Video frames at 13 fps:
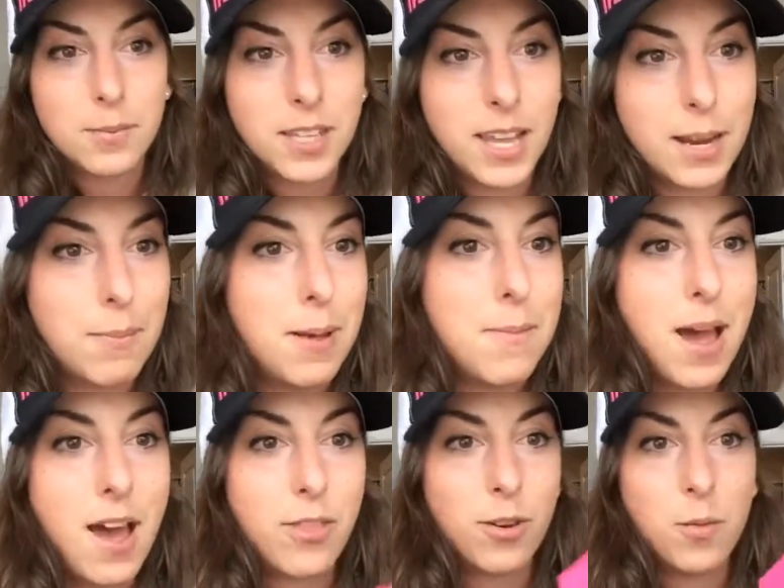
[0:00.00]
to like my
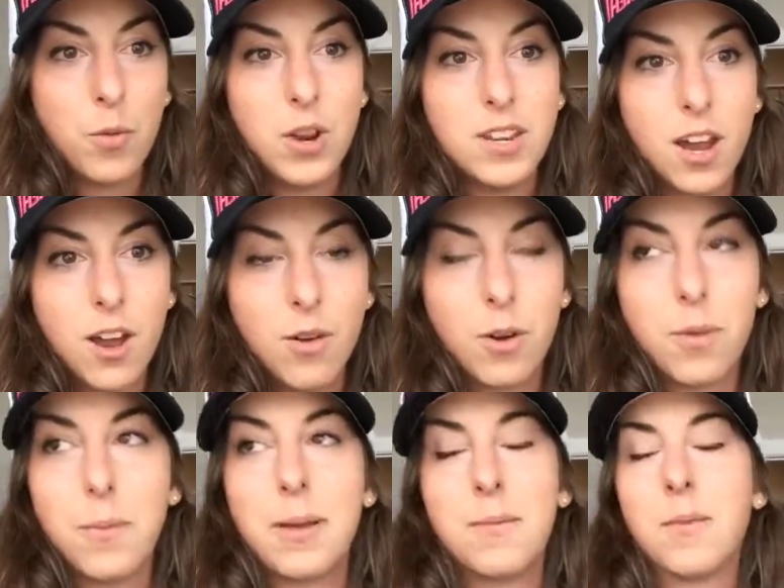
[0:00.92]
bathroom window or
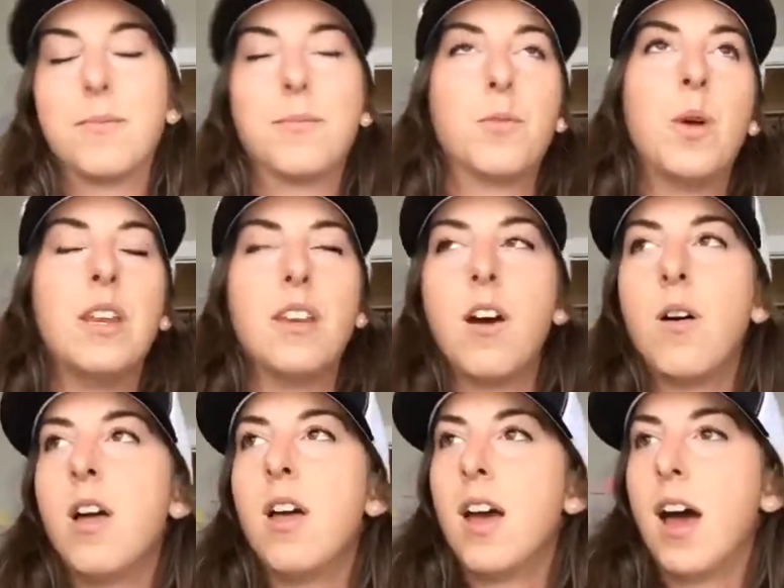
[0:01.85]

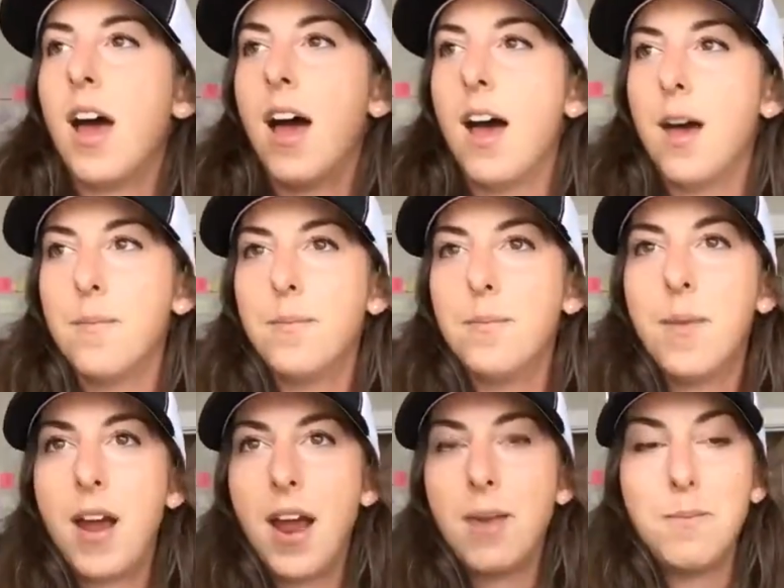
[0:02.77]

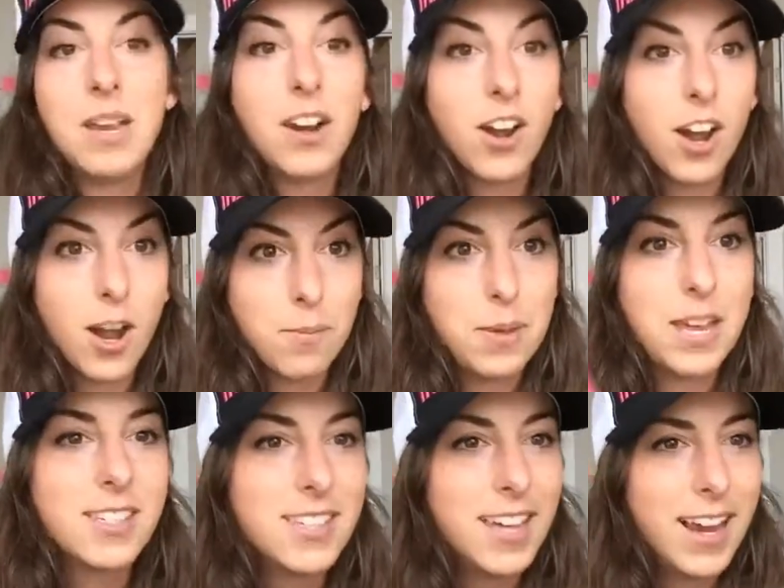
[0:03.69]
my mirror,
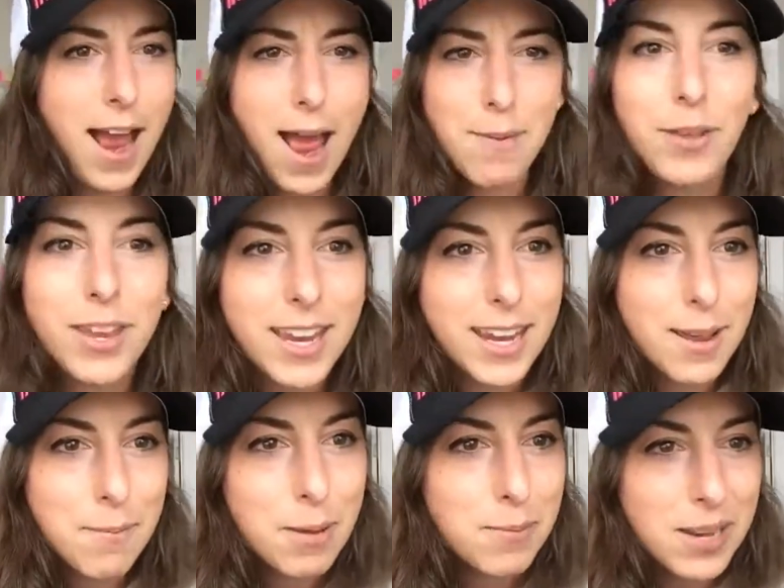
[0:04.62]
because like I'm looking
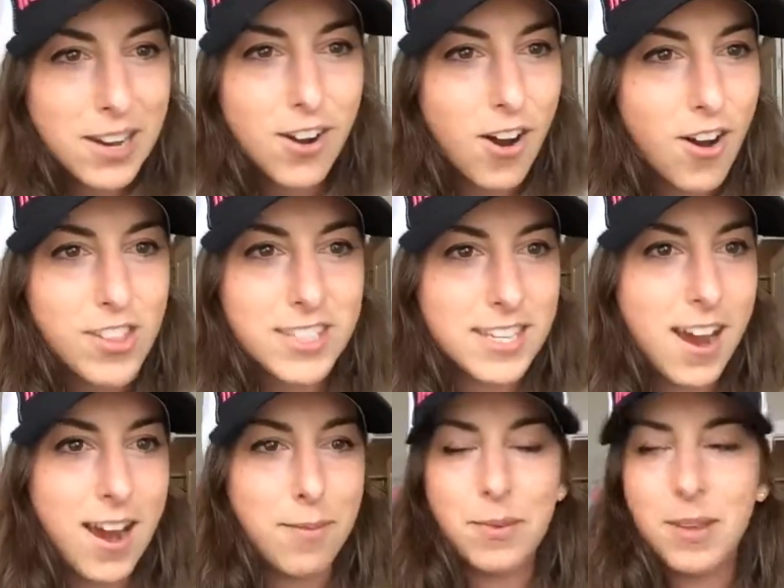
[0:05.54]
at my mirror all the
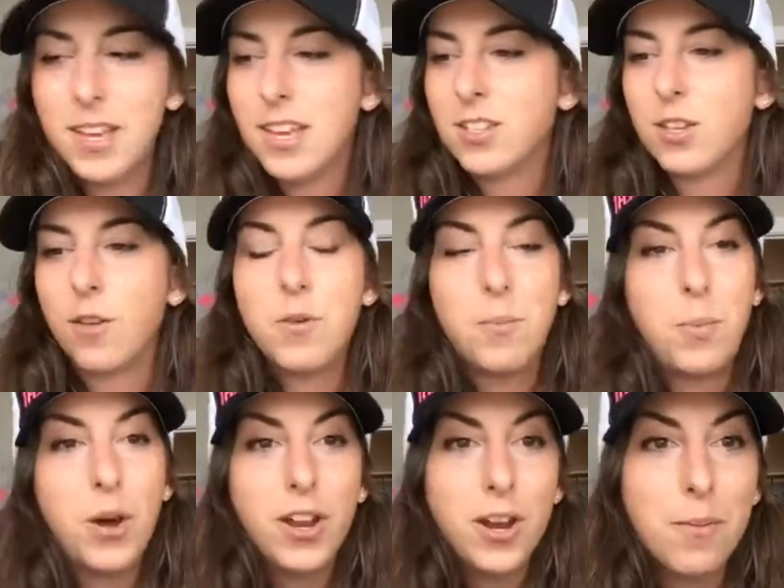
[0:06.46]
time. So if you
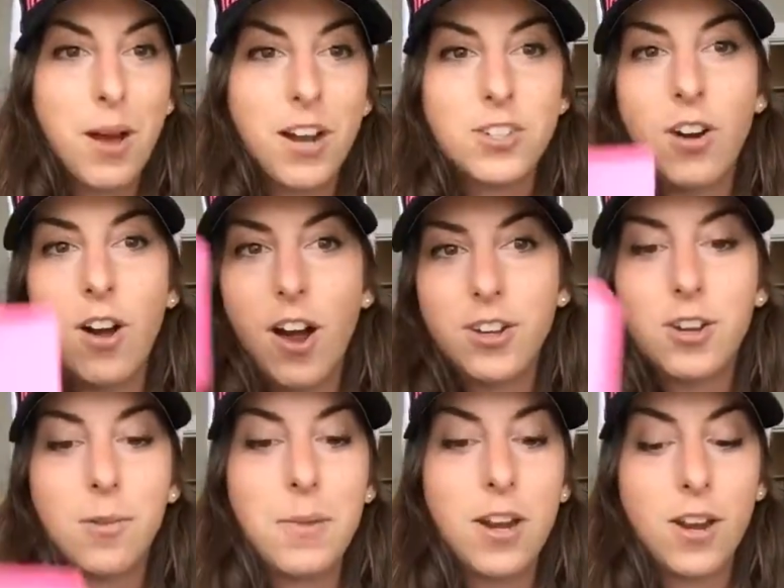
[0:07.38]
put your mantra on
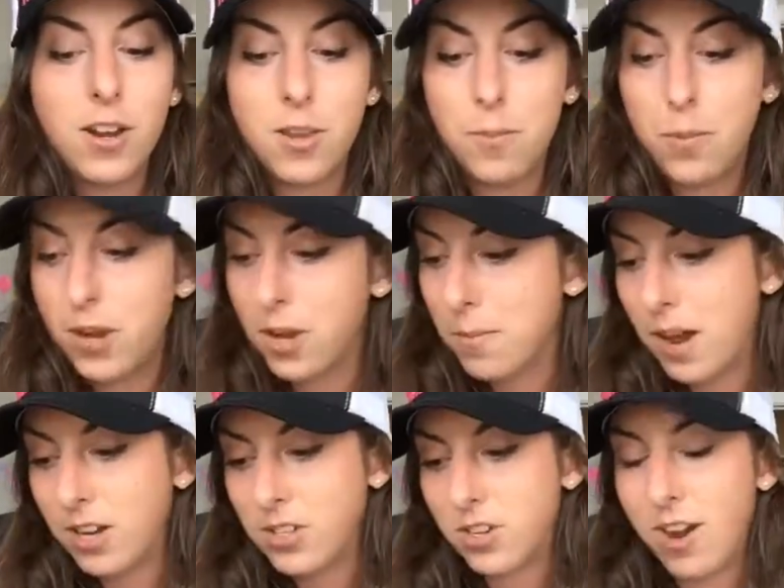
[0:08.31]
your mirror, you put your
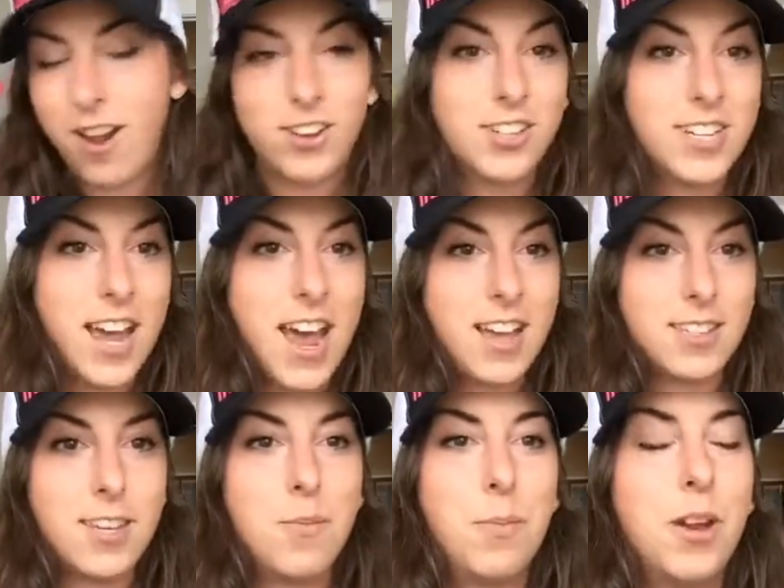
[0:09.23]
mantra on your
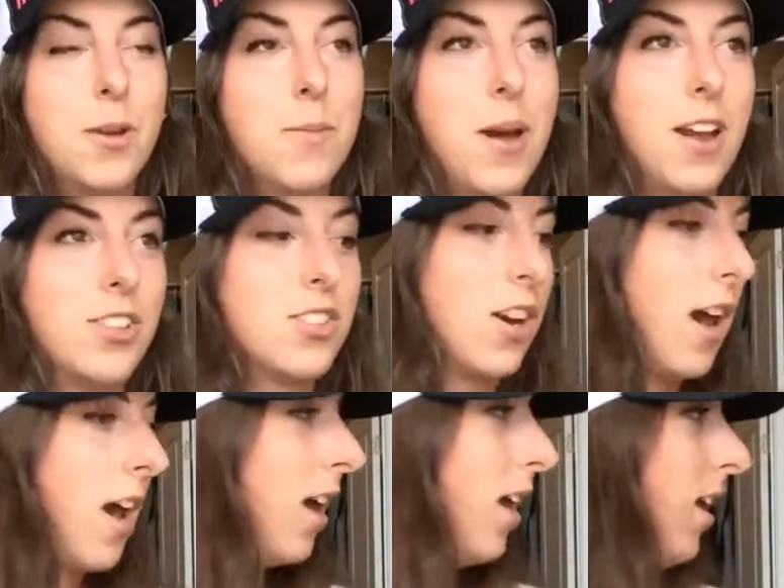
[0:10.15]
desk, you put your mantra